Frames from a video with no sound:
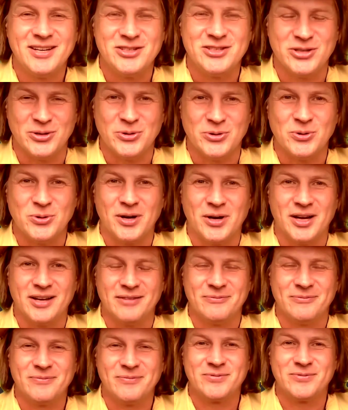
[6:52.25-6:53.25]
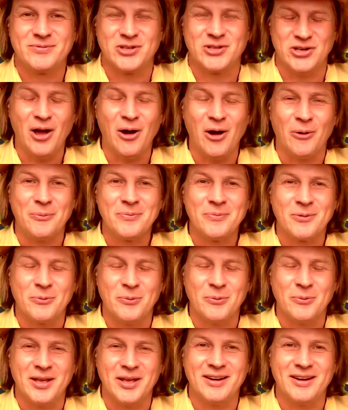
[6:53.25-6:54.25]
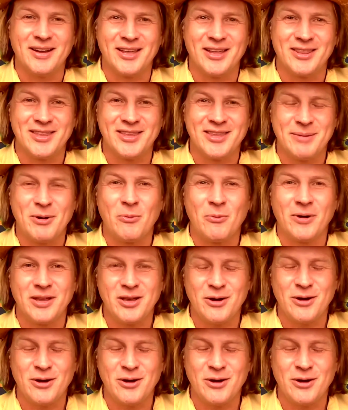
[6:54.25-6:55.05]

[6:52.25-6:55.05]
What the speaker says: to know when thinking about working